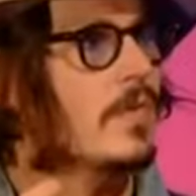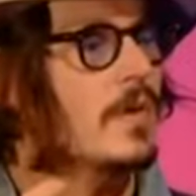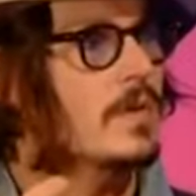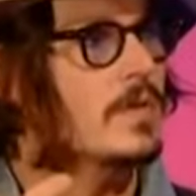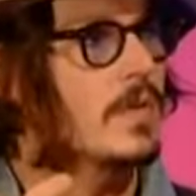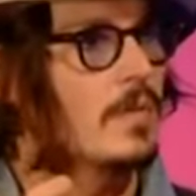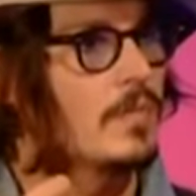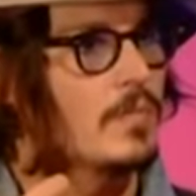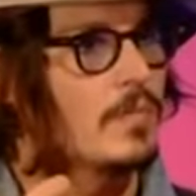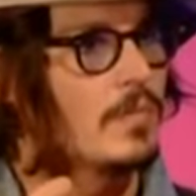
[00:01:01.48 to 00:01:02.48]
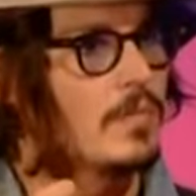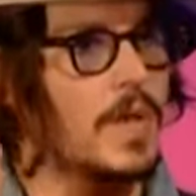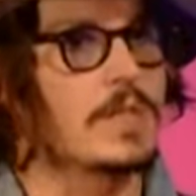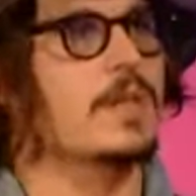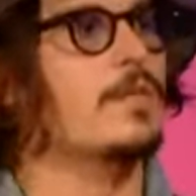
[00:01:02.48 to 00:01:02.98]
as far as, you know,
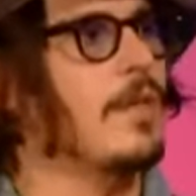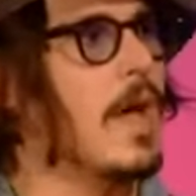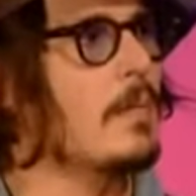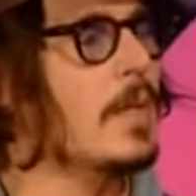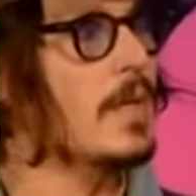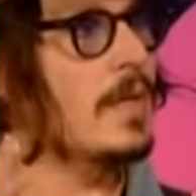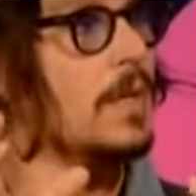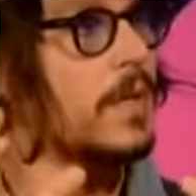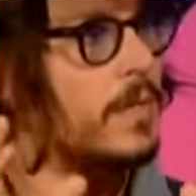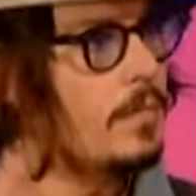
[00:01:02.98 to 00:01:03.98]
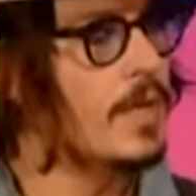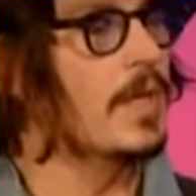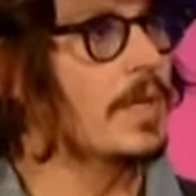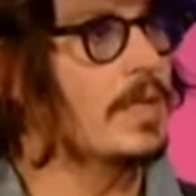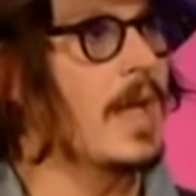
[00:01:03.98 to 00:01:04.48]
raising a family,
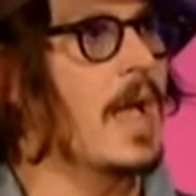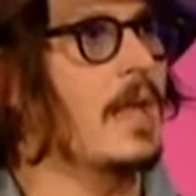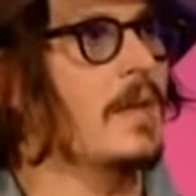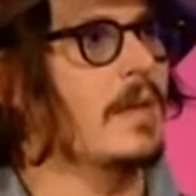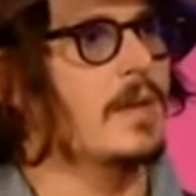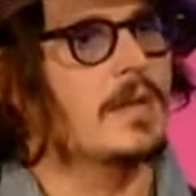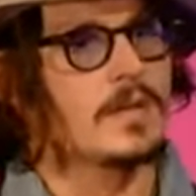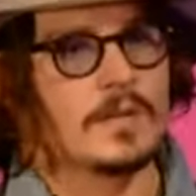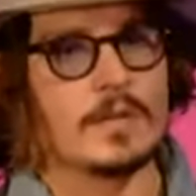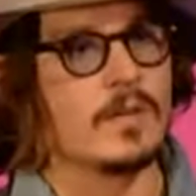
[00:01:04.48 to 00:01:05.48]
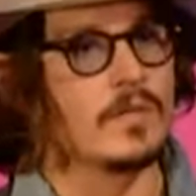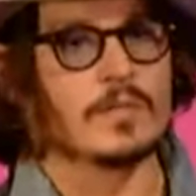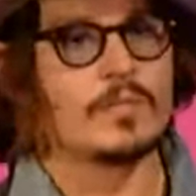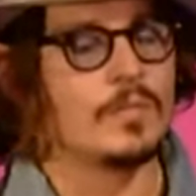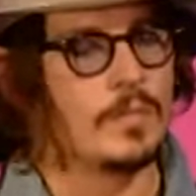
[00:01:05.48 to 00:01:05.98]
being a dad. You know,
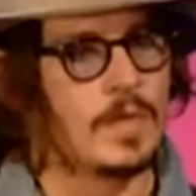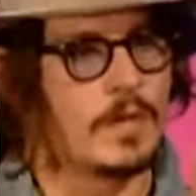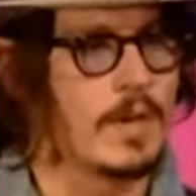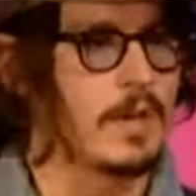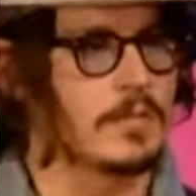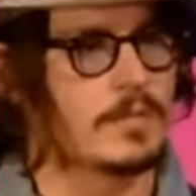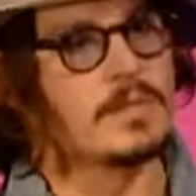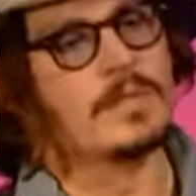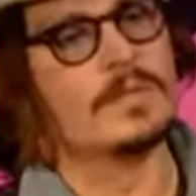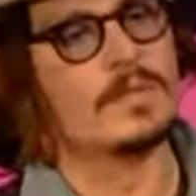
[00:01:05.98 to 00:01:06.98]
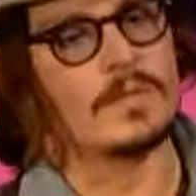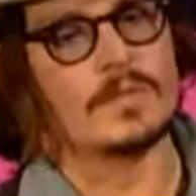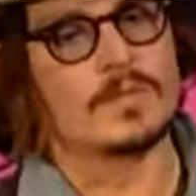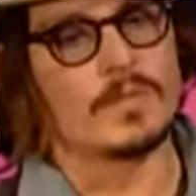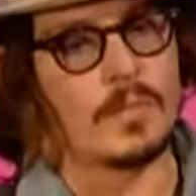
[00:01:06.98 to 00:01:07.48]
you, when we go down
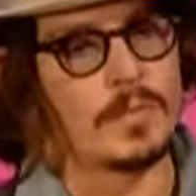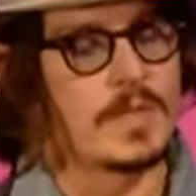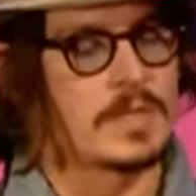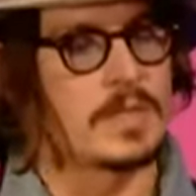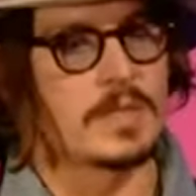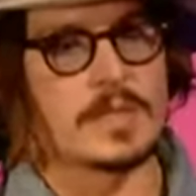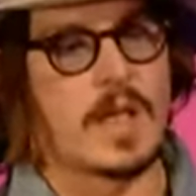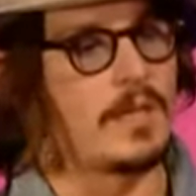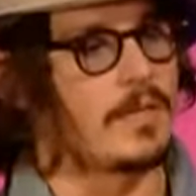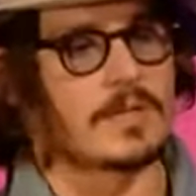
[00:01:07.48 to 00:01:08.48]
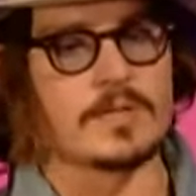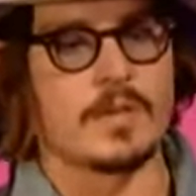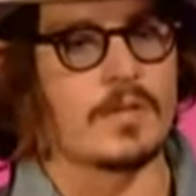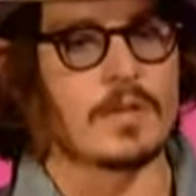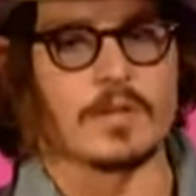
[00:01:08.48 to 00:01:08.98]
to a place in the South, there's
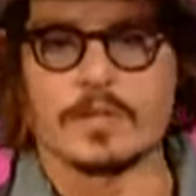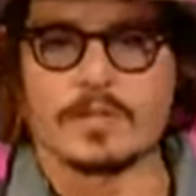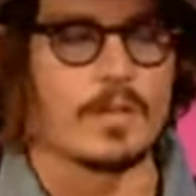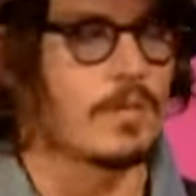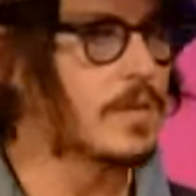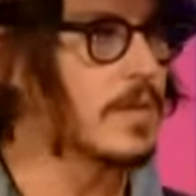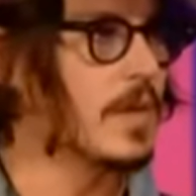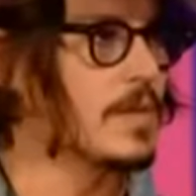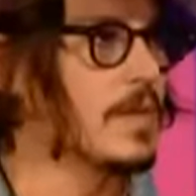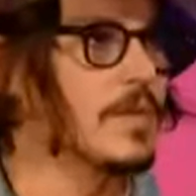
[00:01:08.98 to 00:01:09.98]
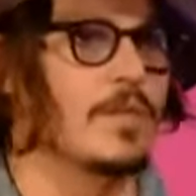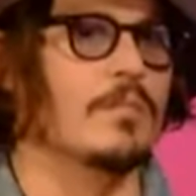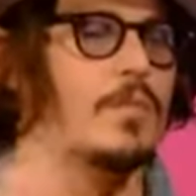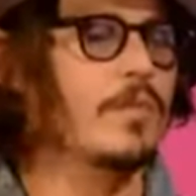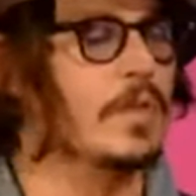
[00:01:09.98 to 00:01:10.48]
no, you know, there's no discussion, there's no
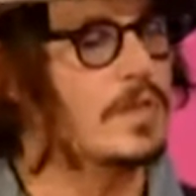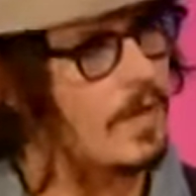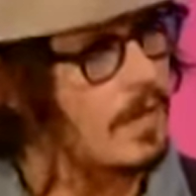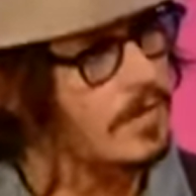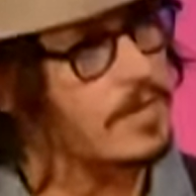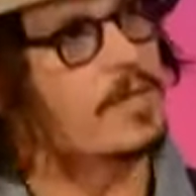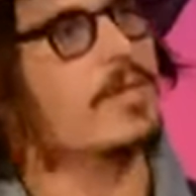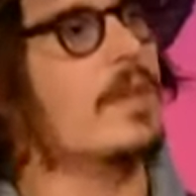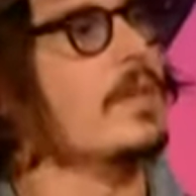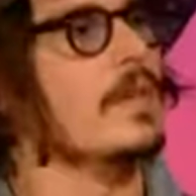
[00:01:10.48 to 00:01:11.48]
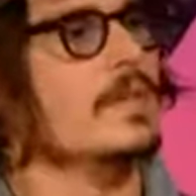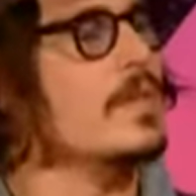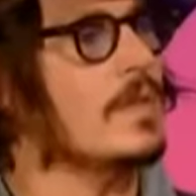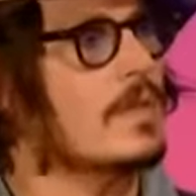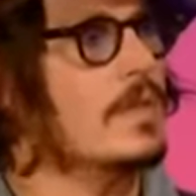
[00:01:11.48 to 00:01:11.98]
movie talk, there's no nothing.
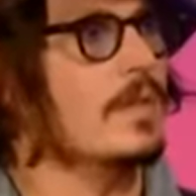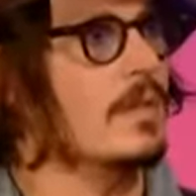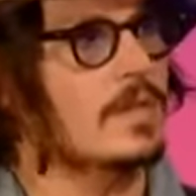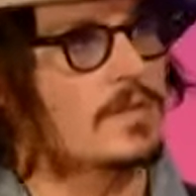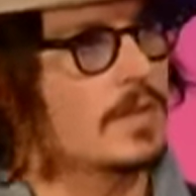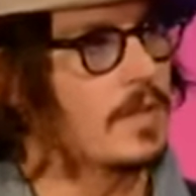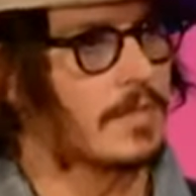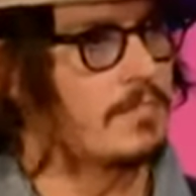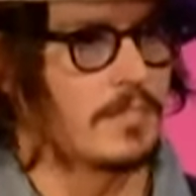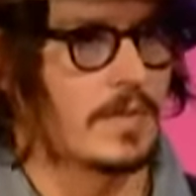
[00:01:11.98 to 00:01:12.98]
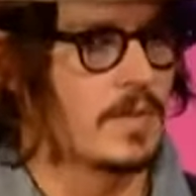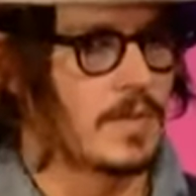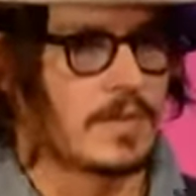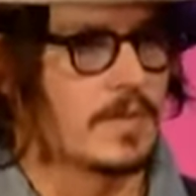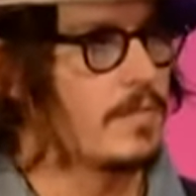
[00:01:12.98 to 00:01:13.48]
It's just, you know, literally
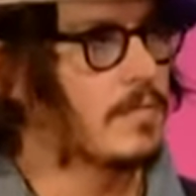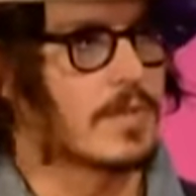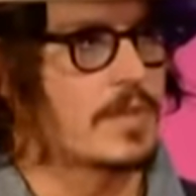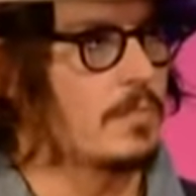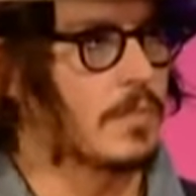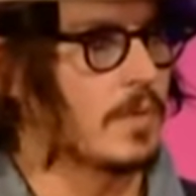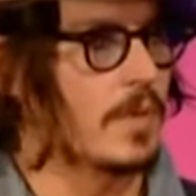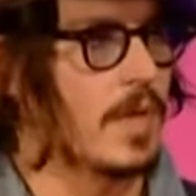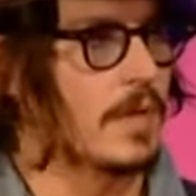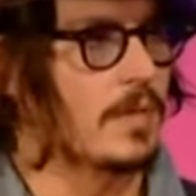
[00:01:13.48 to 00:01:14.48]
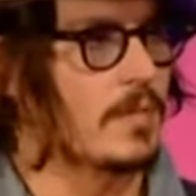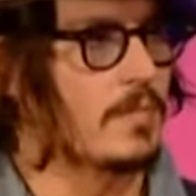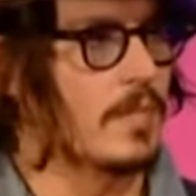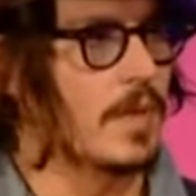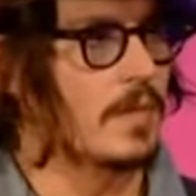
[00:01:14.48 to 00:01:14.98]
simple and
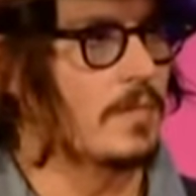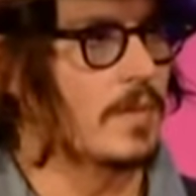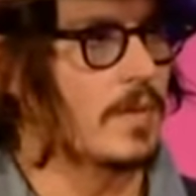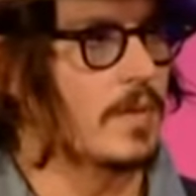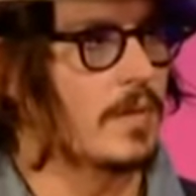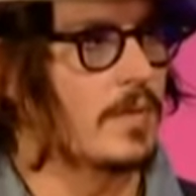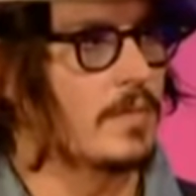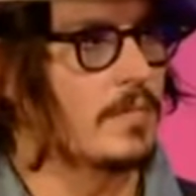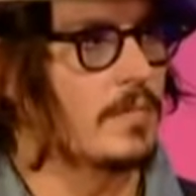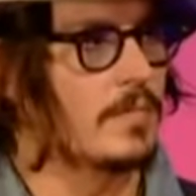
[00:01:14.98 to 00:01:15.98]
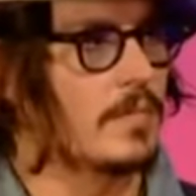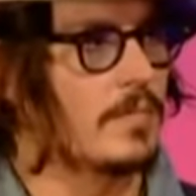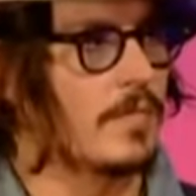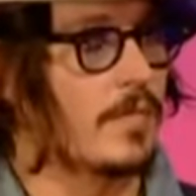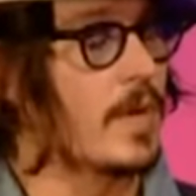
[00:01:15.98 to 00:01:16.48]
and uh,
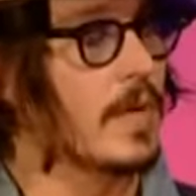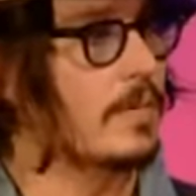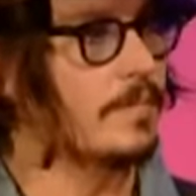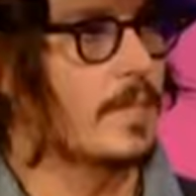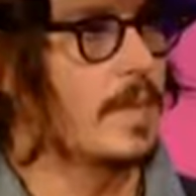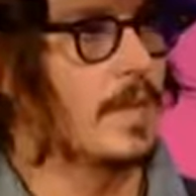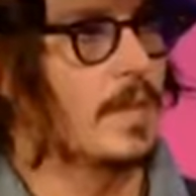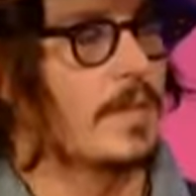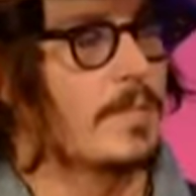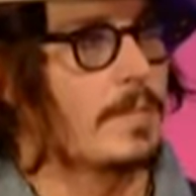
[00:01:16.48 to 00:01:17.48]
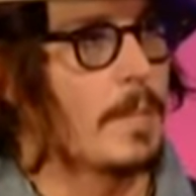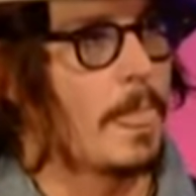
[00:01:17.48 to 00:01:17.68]
free. I guess